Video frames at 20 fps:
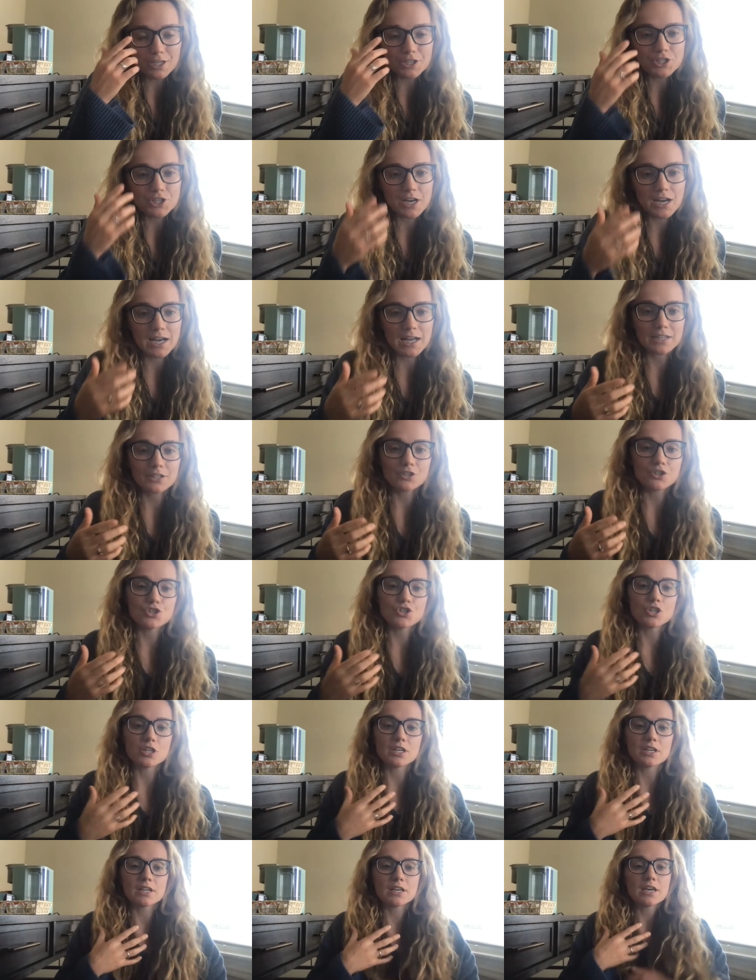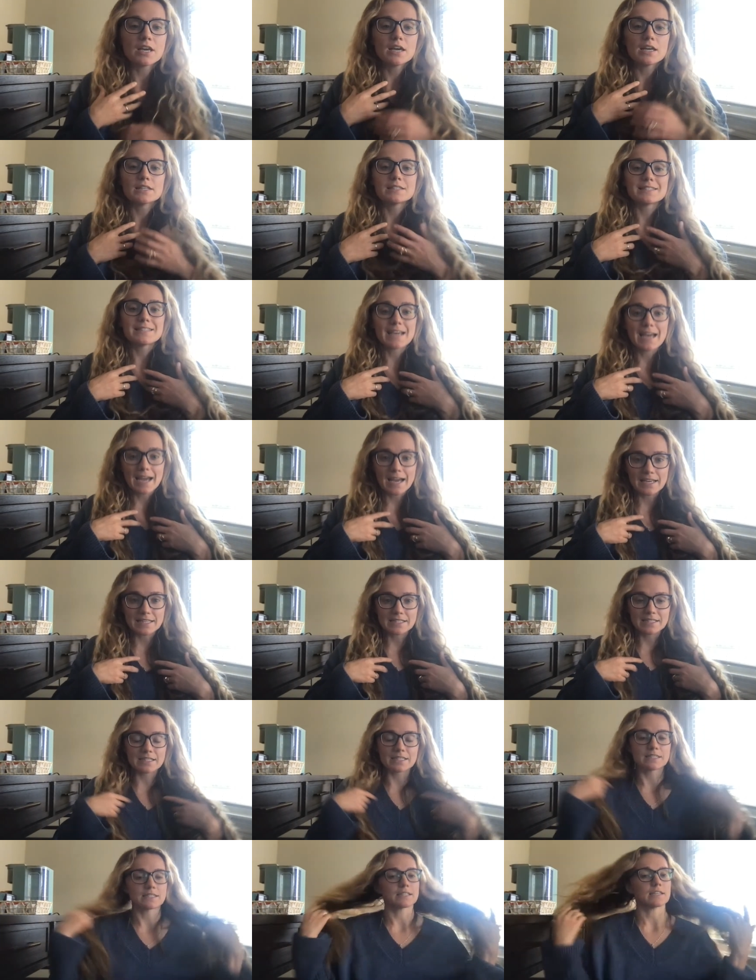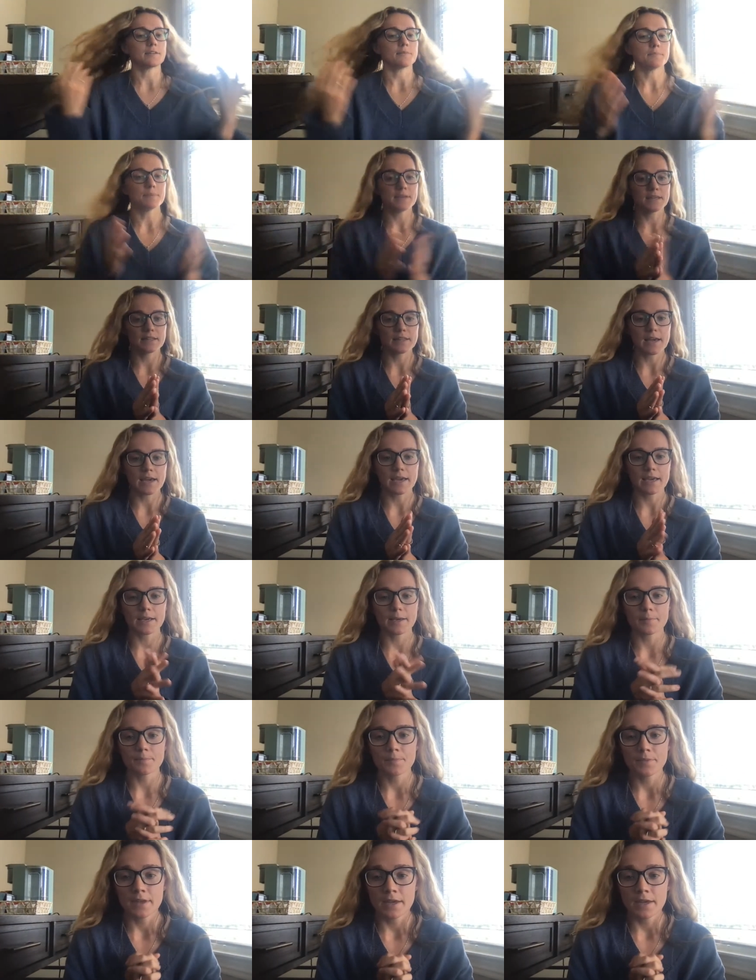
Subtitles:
challenging task is going to be like.